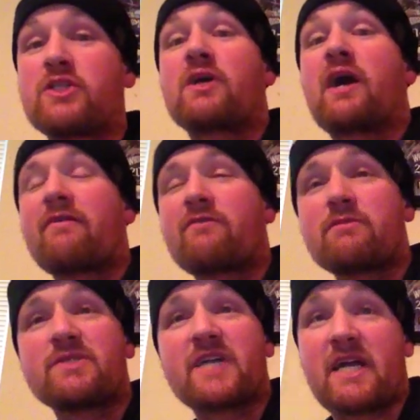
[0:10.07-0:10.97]
drive
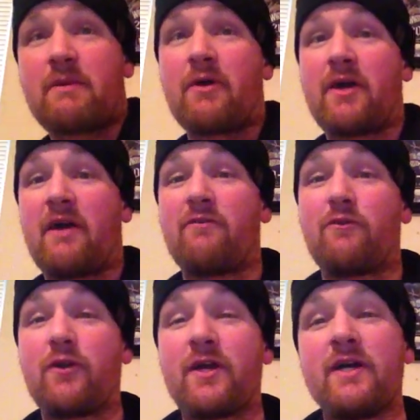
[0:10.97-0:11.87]
from Sacramento,
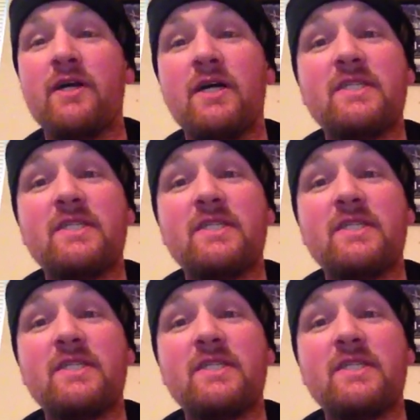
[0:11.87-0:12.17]
California,